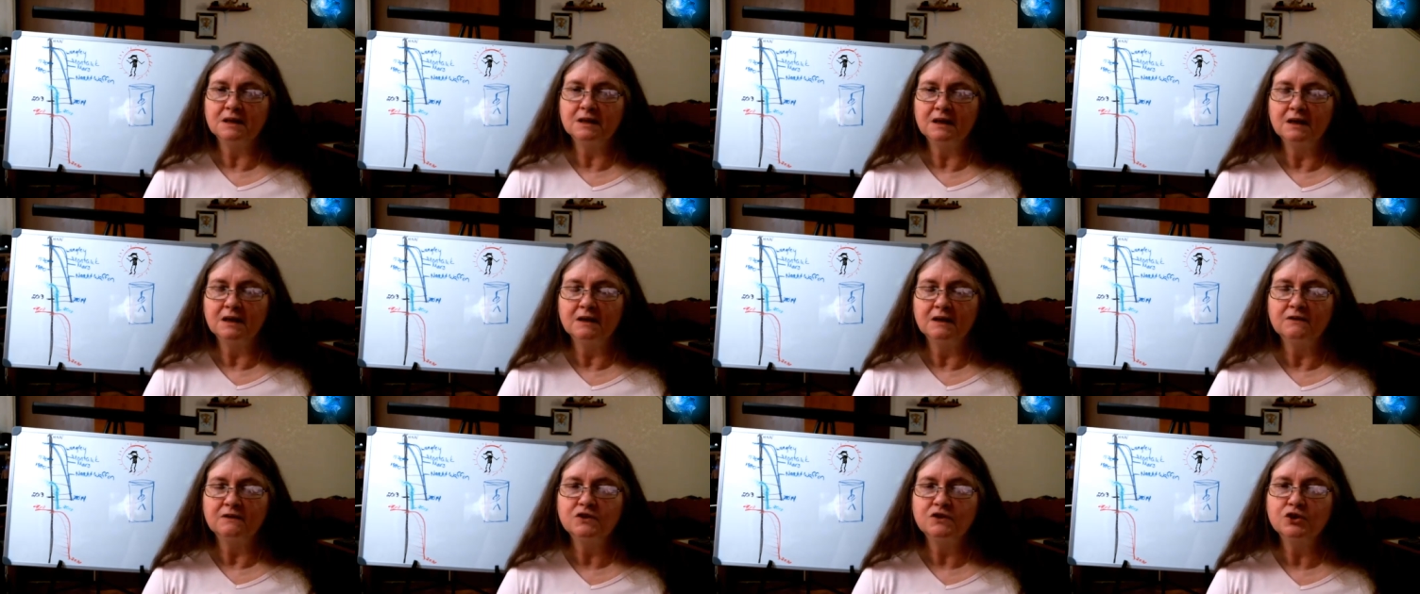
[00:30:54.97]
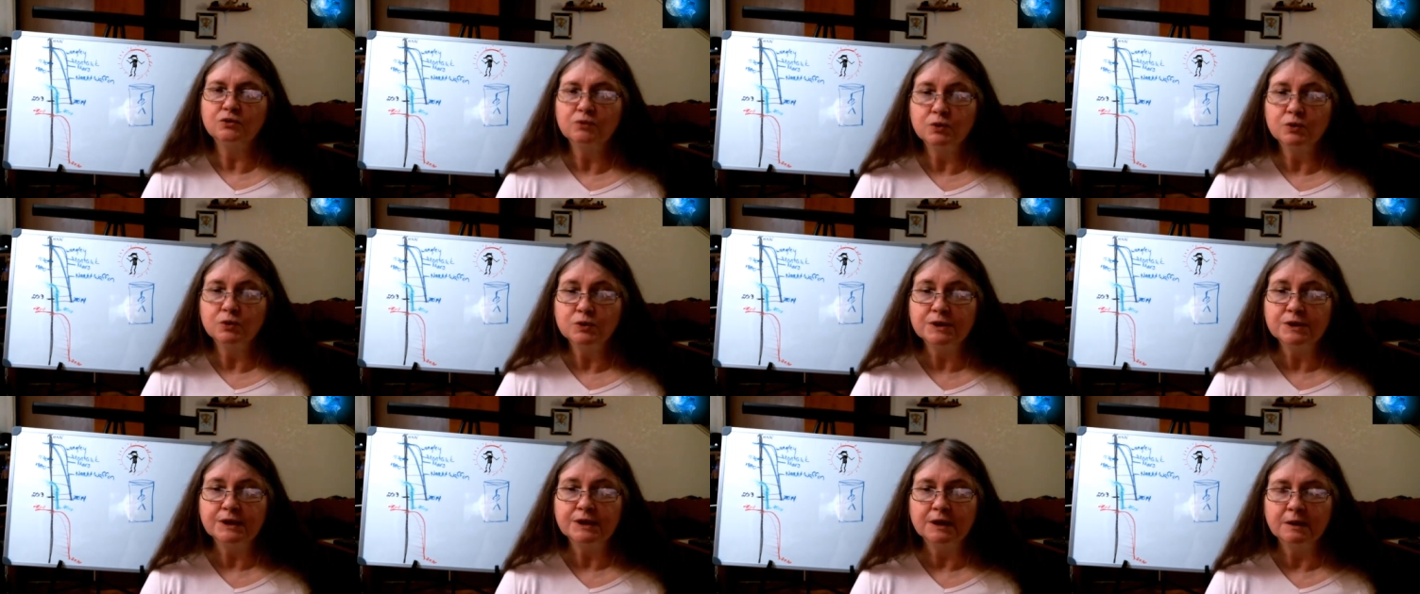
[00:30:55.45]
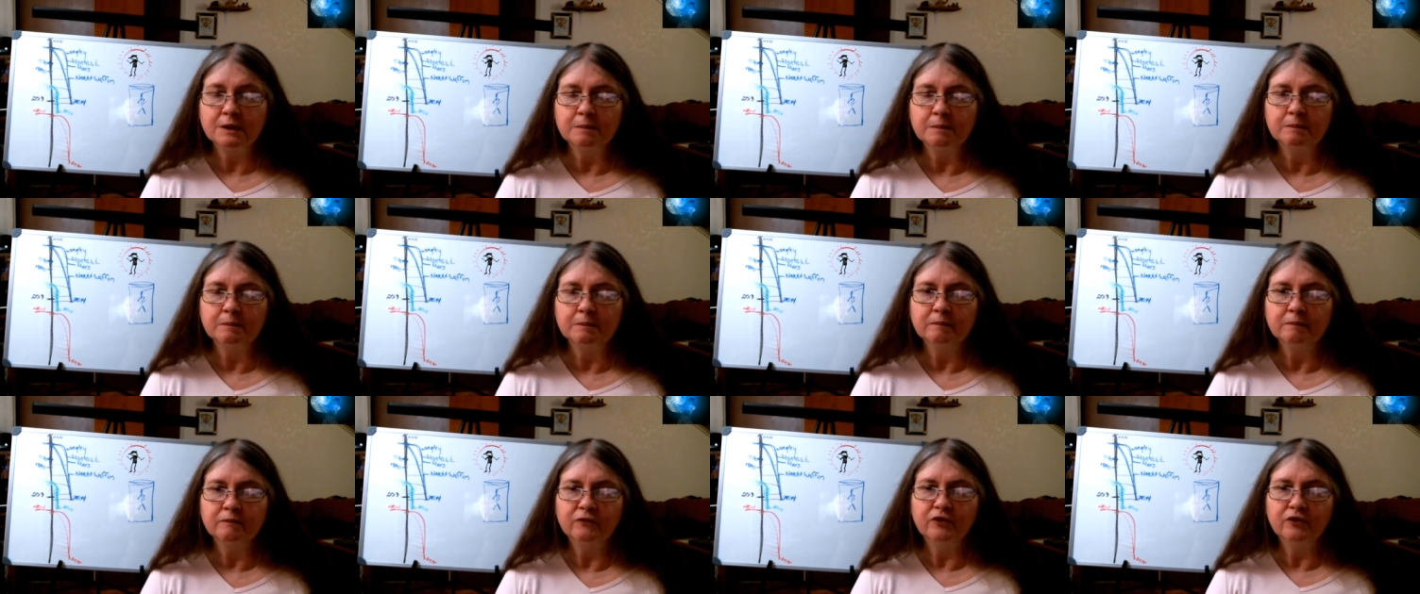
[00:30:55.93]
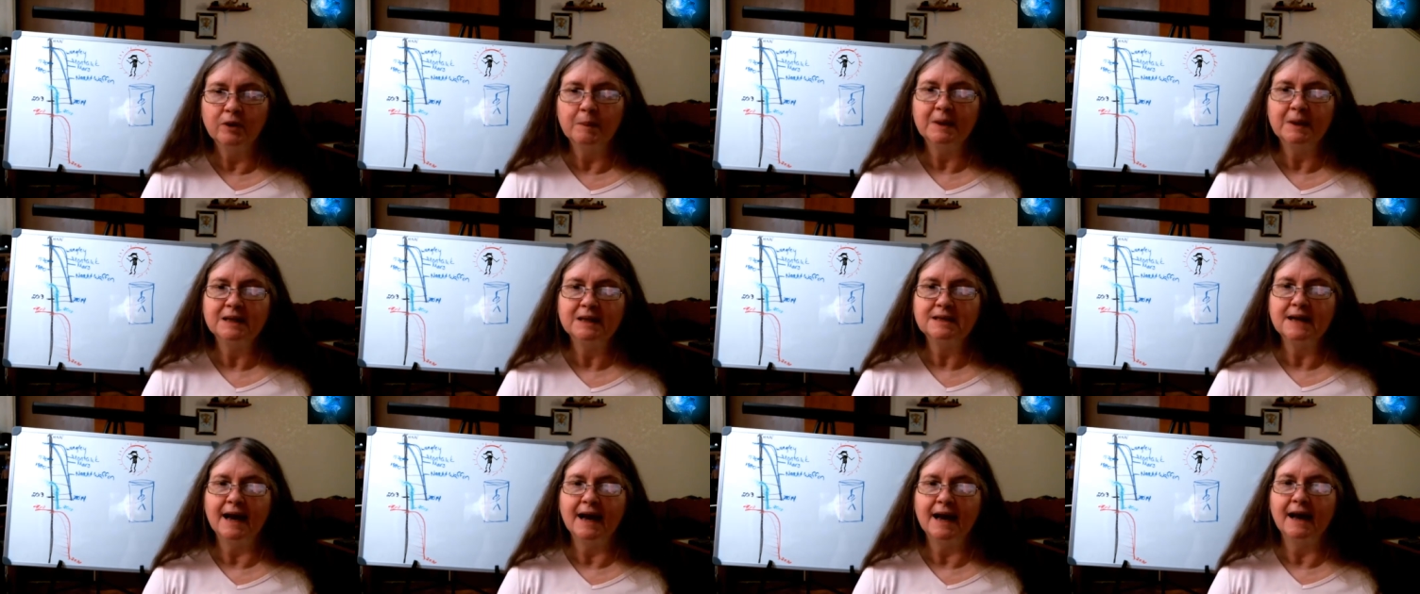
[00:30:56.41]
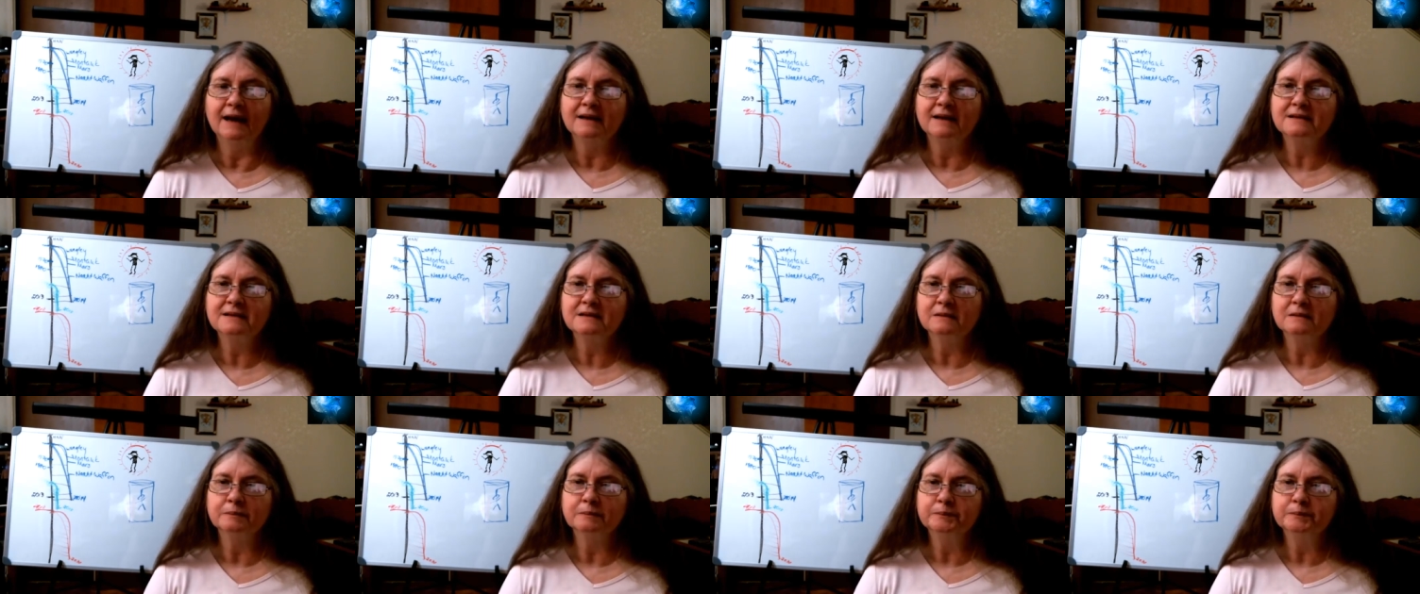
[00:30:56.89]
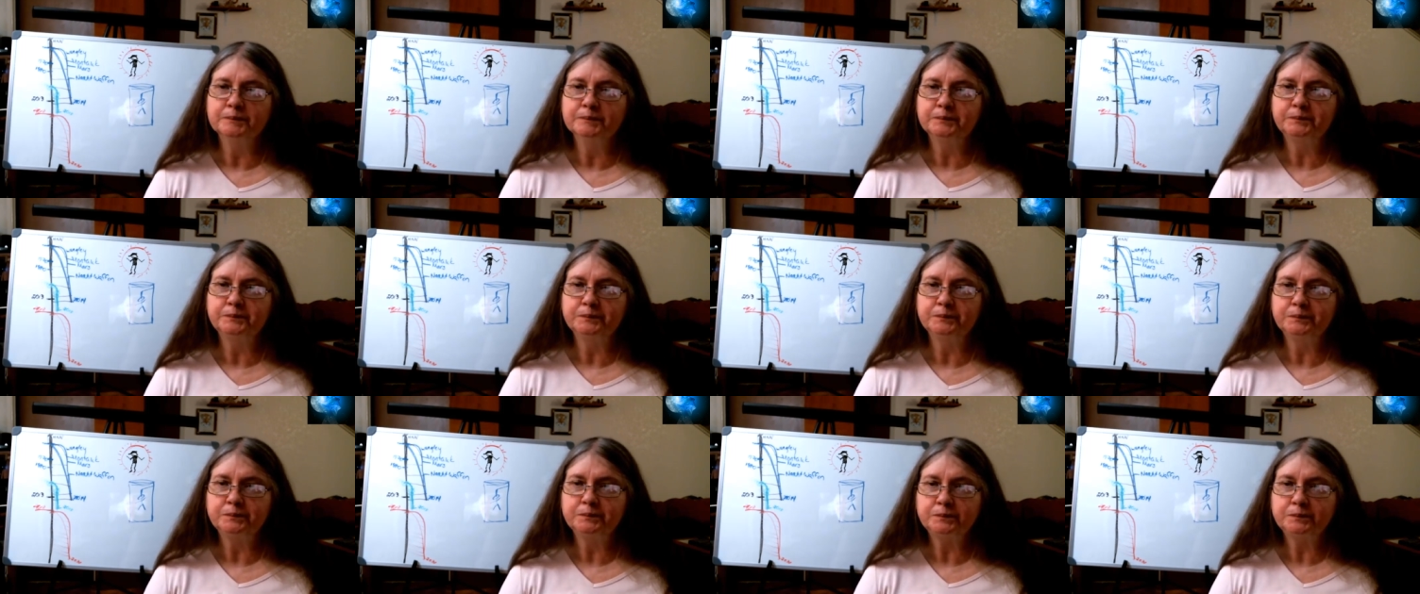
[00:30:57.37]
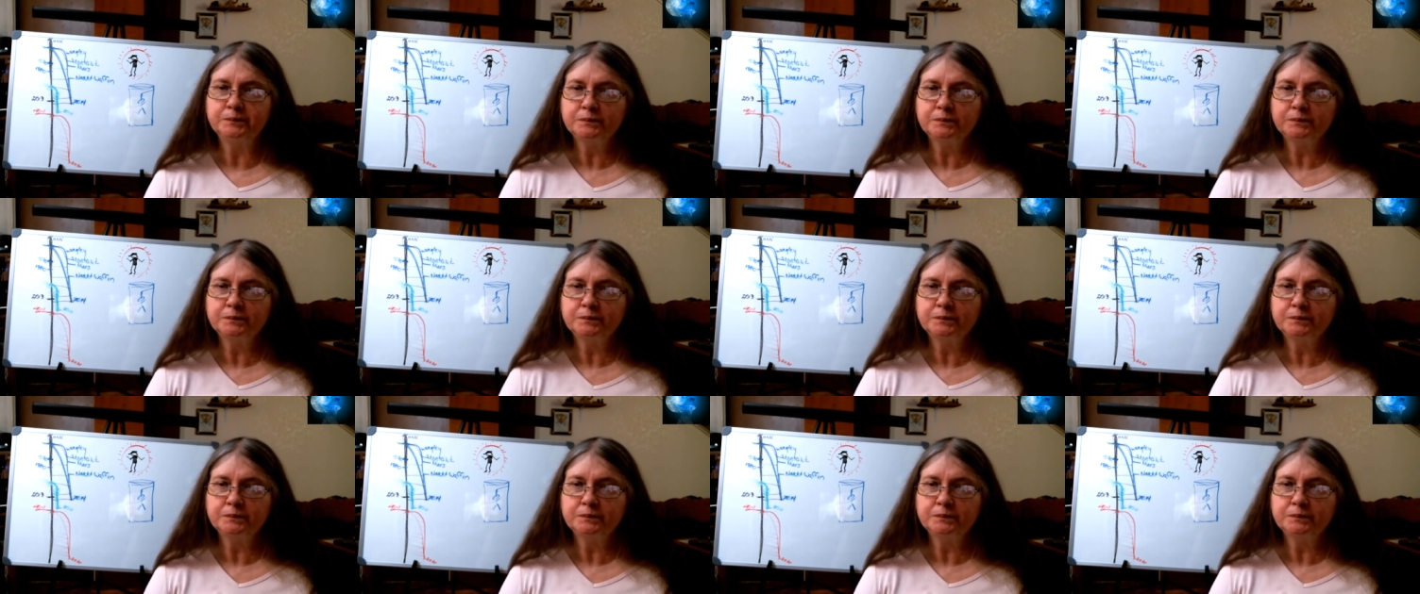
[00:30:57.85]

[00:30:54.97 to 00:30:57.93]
the city of Jerusalem from attacks.